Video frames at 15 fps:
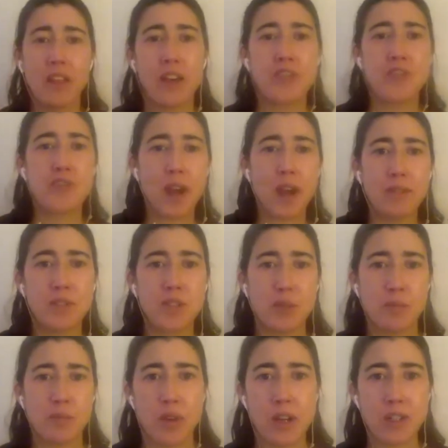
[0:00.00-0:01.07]
that drives the
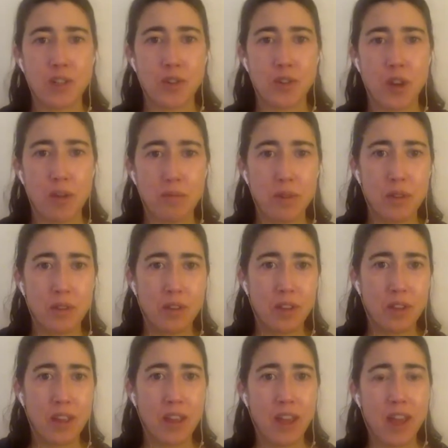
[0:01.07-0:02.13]
pressure up.
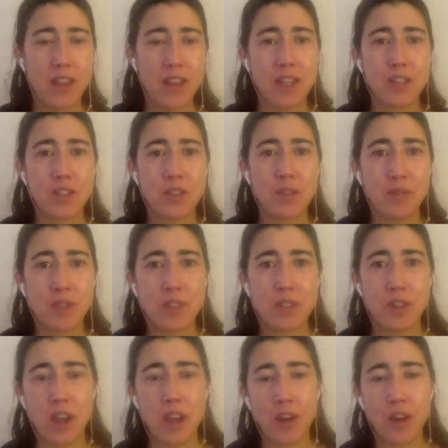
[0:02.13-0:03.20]
And that's the
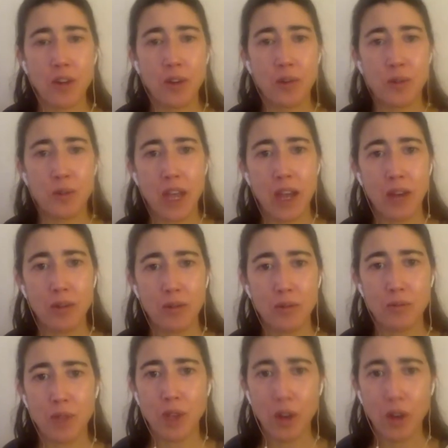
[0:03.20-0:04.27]
reason air goes out.
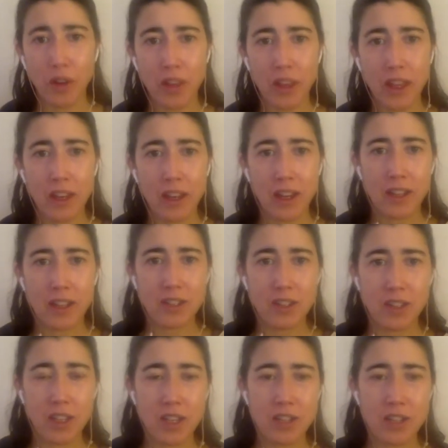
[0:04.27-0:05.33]
We call that
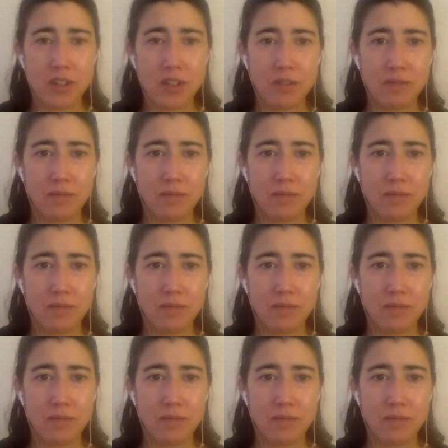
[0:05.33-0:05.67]
exhalation.